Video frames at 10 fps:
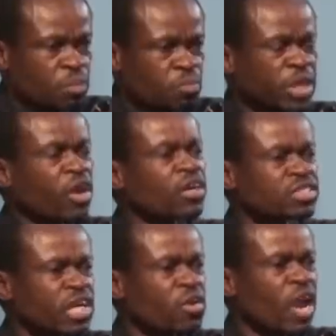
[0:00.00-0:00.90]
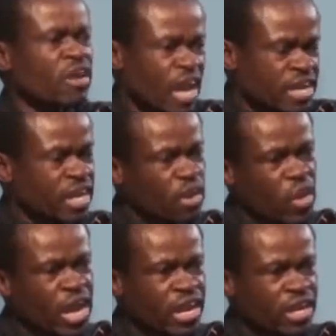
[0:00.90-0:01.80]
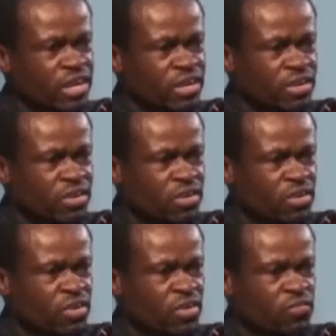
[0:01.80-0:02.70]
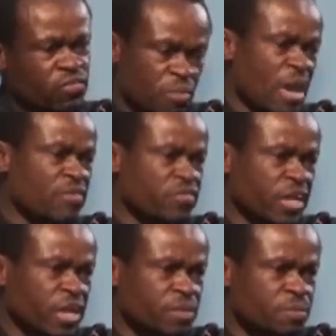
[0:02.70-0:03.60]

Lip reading: because they were running away from Africa.